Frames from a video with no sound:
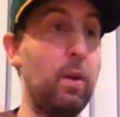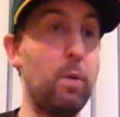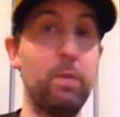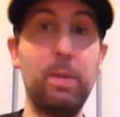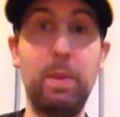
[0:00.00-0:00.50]

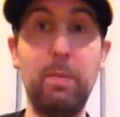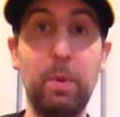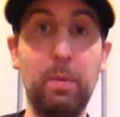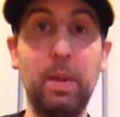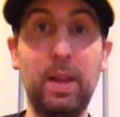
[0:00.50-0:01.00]
Hopefully
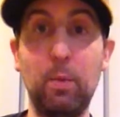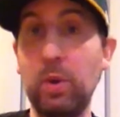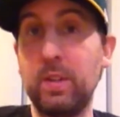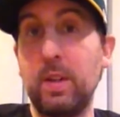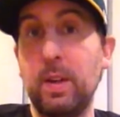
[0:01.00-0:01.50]
people will be like,
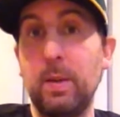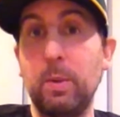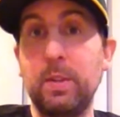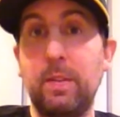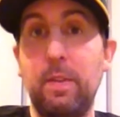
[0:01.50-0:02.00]
where's
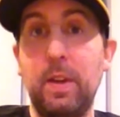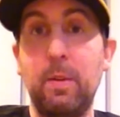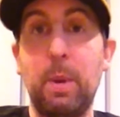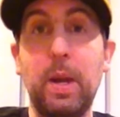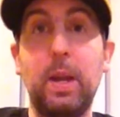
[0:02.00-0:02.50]
the
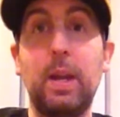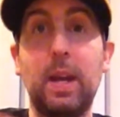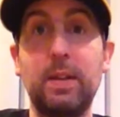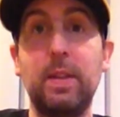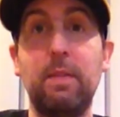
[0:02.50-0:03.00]
figure, Mike?
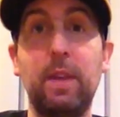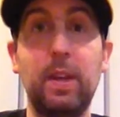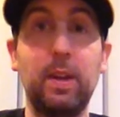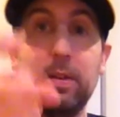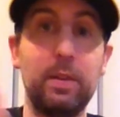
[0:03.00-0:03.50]
Got to see the
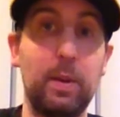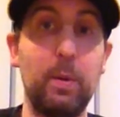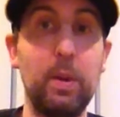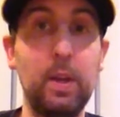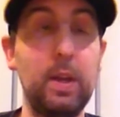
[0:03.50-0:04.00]
figure.
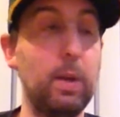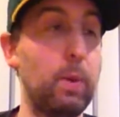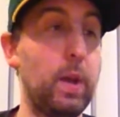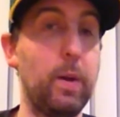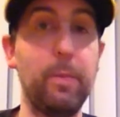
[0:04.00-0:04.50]
So, here
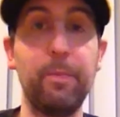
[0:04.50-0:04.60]
we go.